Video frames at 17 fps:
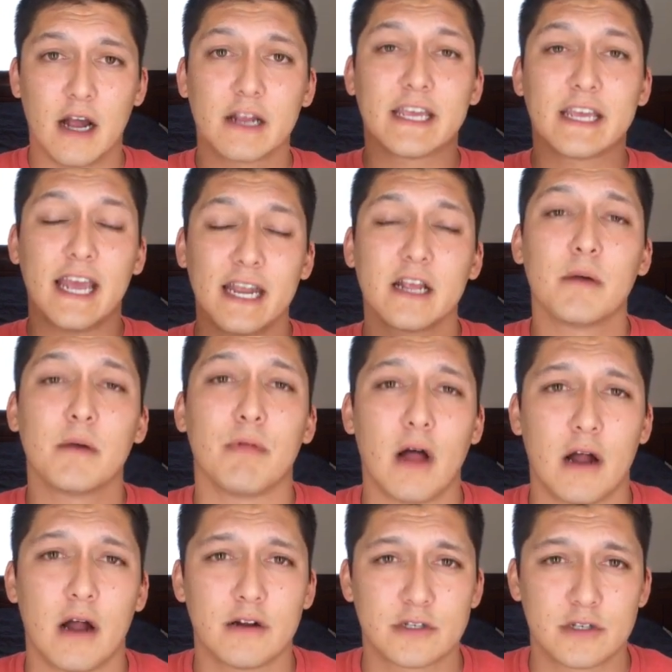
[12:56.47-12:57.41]
getting a
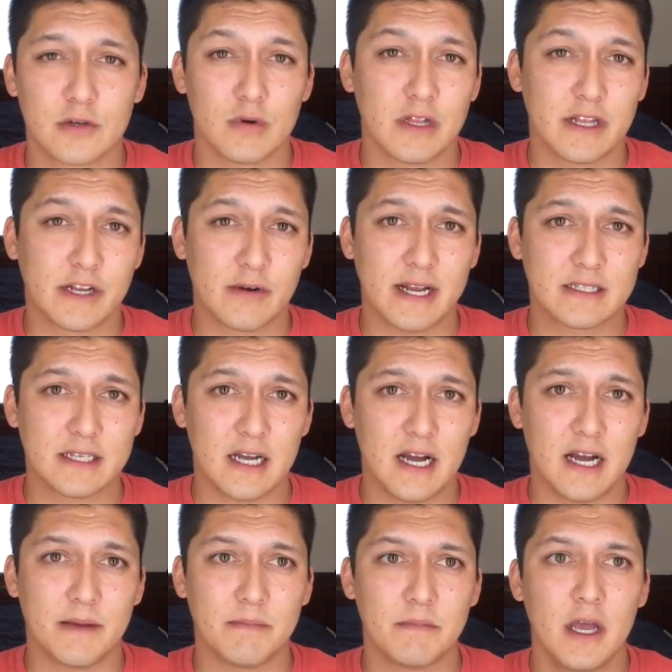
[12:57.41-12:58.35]
plotter is a really great
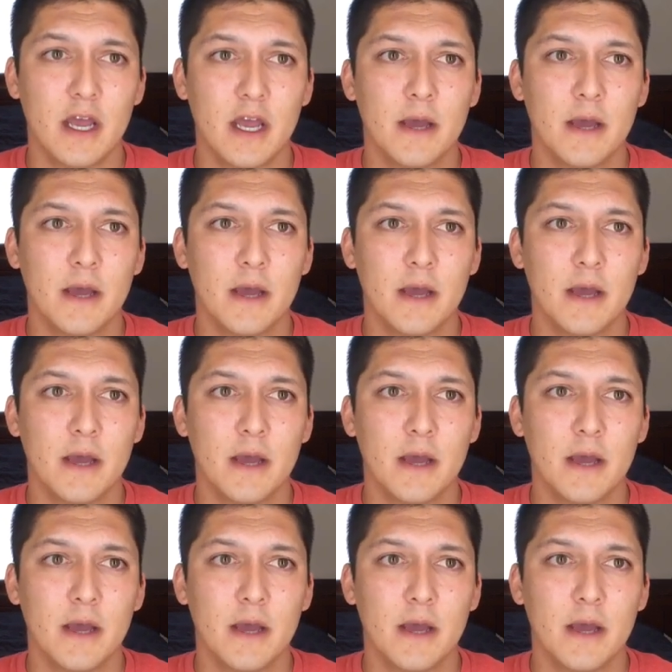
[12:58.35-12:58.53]
time,